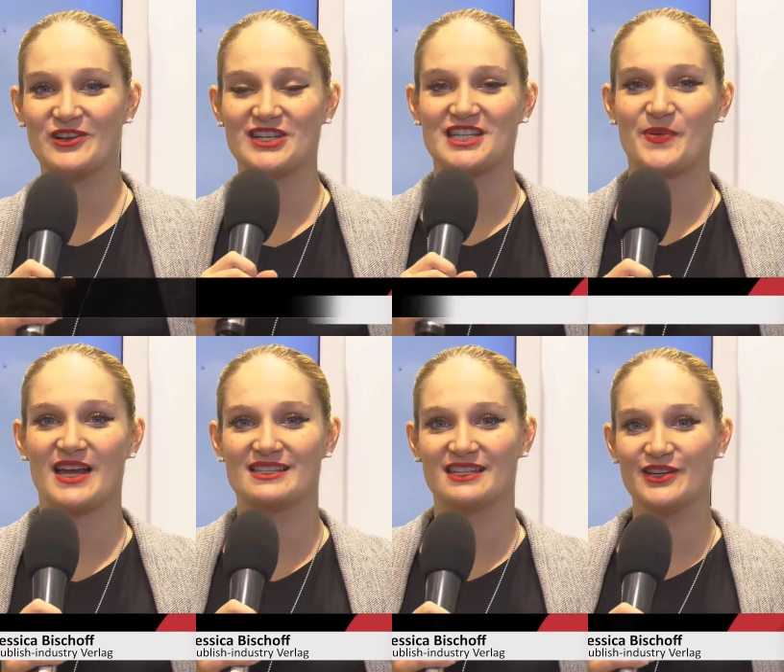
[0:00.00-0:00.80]

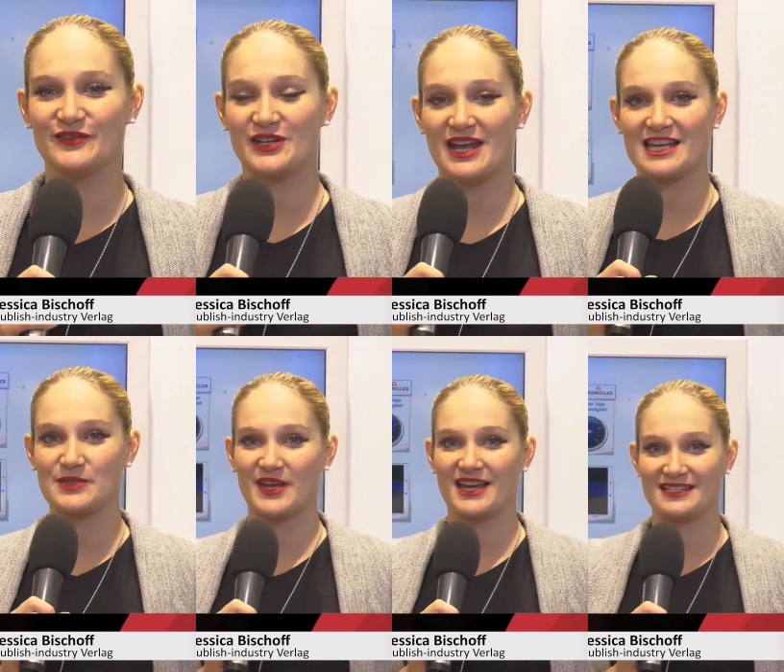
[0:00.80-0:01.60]
Express, here from S
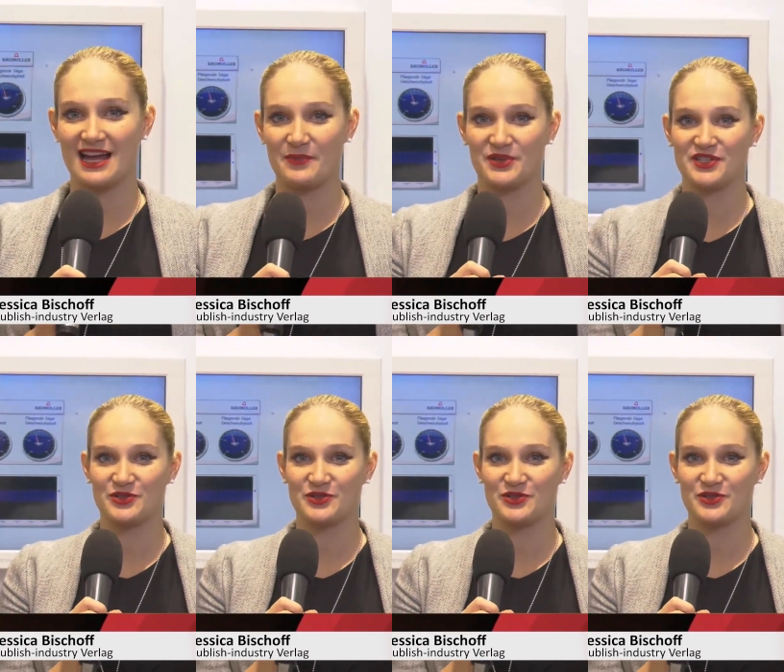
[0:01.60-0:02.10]
P S I P